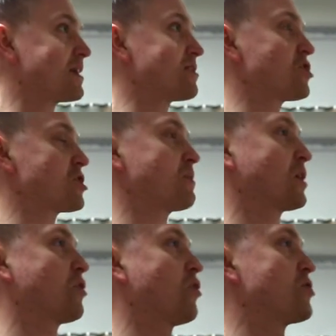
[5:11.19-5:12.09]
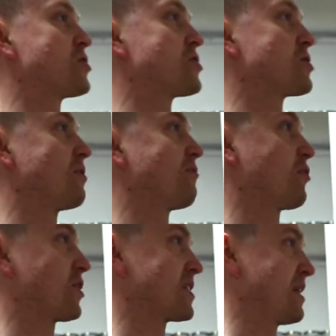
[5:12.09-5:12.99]
just because,
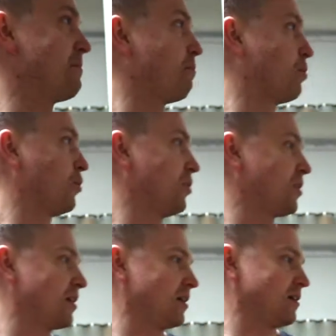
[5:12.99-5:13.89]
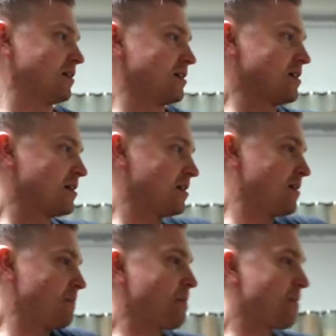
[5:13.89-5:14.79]
for example,
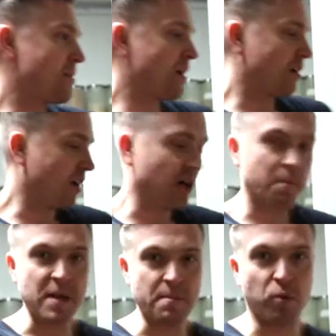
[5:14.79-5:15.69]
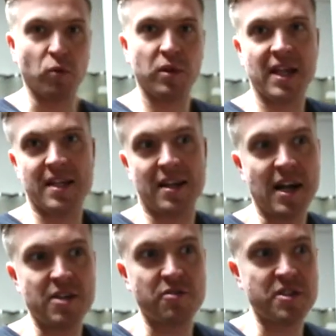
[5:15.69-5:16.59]
there are people that
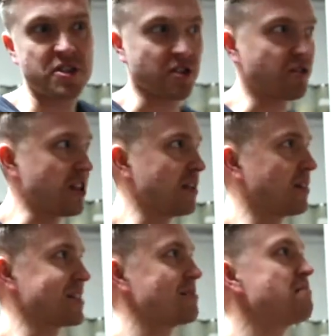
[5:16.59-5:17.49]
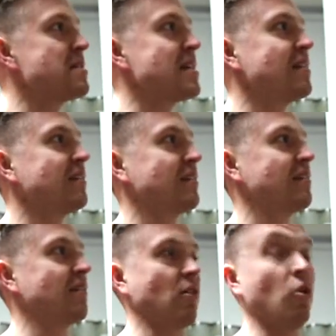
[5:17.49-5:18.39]
I don't disagree, doesn't mean
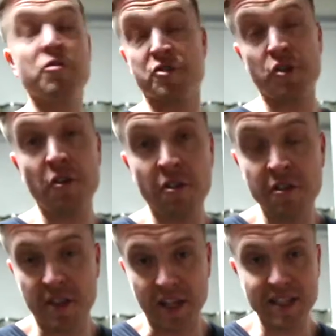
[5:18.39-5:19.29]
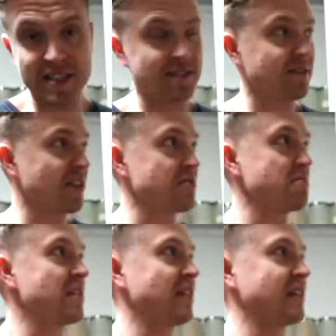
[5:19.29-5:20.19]
on certain things,
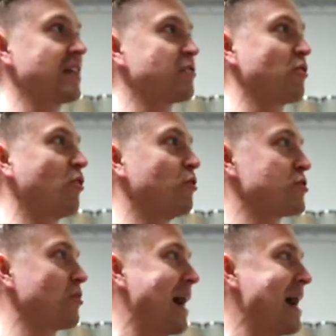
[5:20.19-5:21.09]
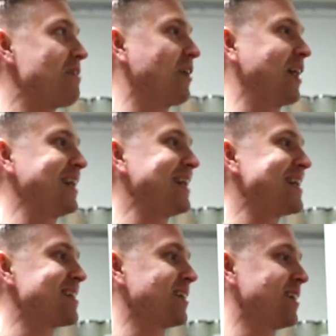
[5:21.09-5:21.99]
doesn't mean that they could also have a
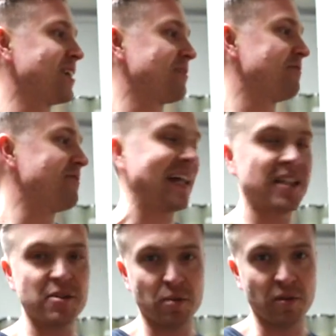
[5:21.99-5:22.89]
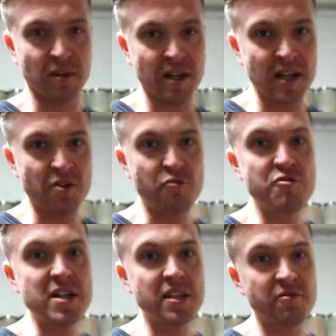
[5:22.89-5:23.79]
lot of valuable,
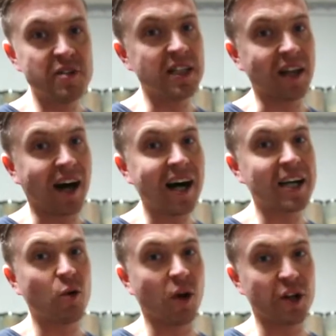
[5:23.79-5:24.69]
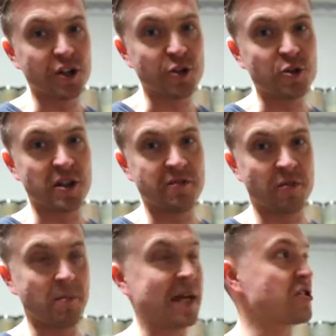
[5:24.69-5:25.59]
really high quality good
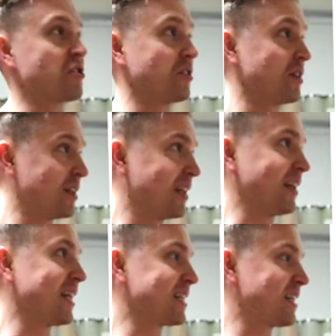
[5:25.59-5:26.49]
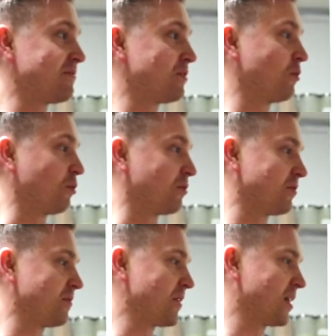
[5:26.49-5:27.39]
information like David
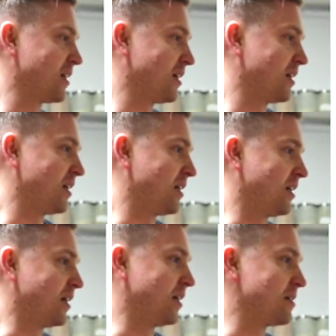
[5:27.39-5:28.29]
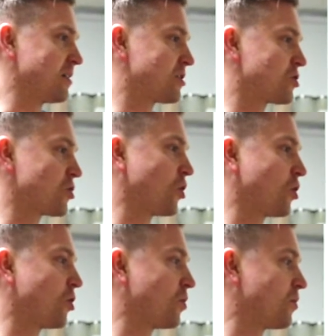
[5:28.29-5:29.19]
Wolf.
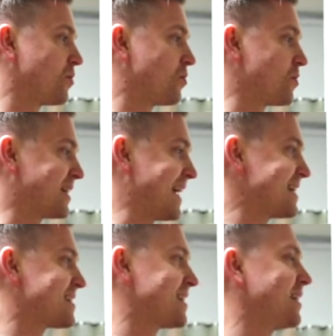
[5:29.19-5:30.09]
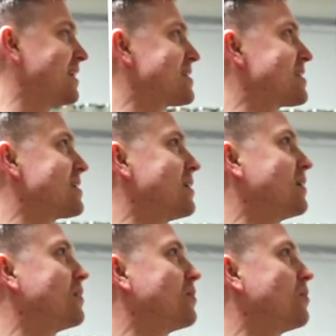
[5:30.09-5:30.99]
So with that said, let's see
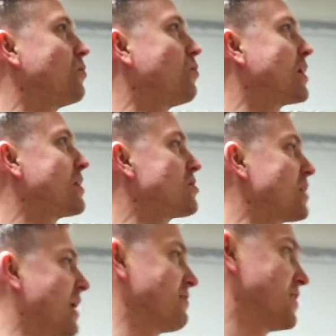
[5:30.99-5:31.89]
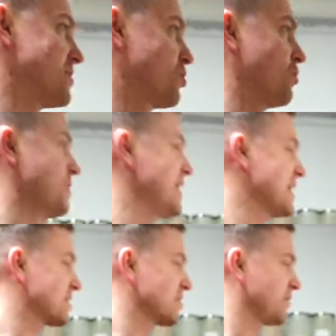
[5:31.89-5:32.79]
what else we have here. So
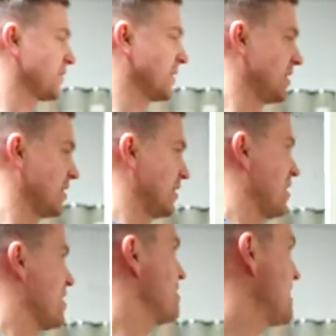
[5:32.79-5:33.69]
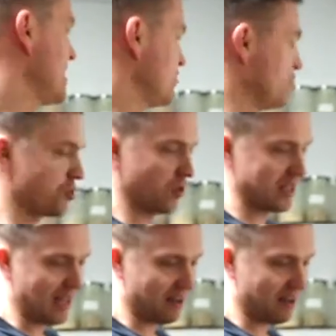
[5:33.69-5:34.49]
next, then usually